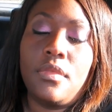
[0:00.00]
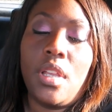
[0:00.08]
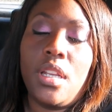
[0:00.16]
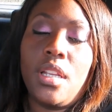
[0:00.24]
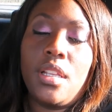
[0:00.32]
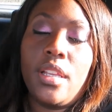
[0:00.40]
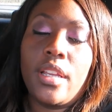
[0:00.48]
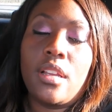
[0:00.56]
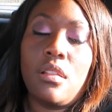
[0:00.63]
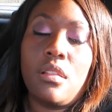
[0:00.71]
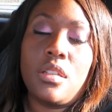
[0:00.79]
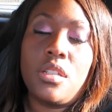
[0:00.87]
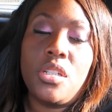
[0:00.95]
I need, like,
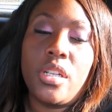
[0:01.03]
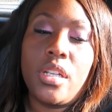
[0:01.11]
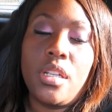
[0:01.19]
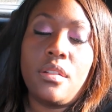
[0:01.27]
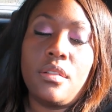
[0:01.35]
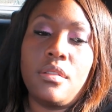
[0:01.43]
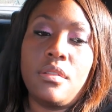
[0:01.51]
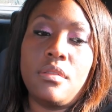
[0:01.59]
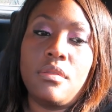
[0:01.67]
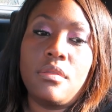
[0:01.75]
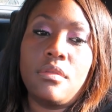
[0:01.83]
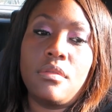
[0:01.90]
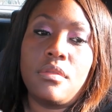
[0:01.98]
a legit
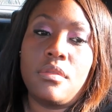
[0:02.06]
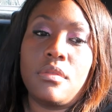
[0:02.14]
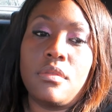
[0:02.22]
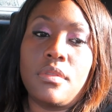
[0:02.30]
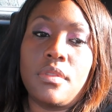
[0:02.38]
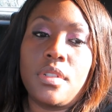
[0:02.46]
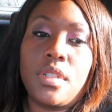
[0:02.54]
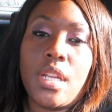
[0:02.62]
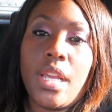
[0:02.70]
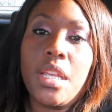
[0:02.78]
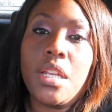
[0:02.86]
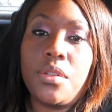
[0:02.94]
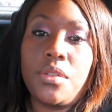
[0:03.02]

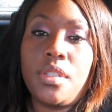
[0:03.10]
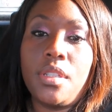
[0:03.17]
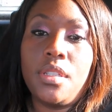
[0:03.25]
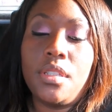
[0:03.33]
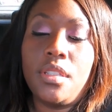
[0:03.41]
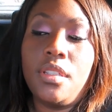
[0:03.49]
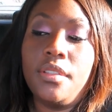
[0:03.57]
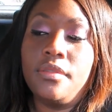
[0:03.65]
diagnosis.